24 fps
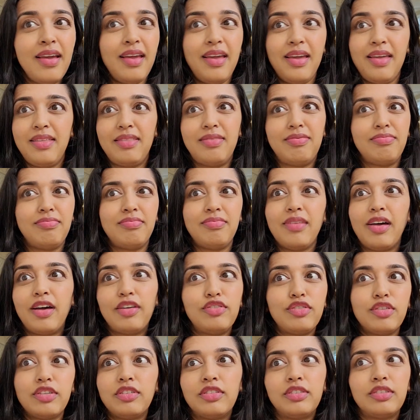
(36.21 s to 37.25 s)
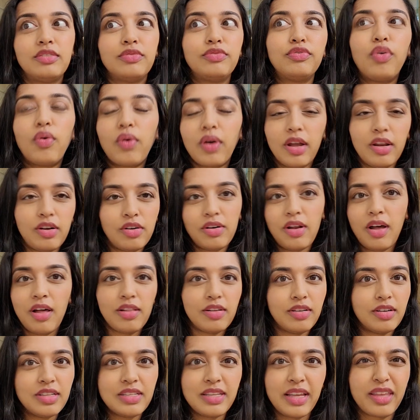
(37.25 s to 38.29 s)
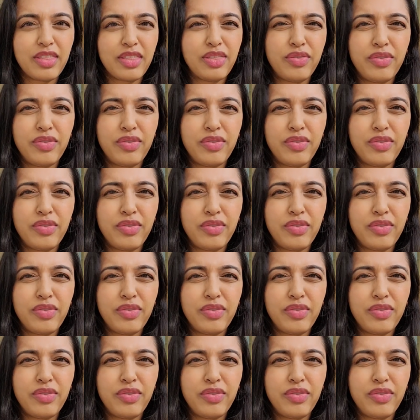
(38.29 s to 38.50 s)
in under $400, like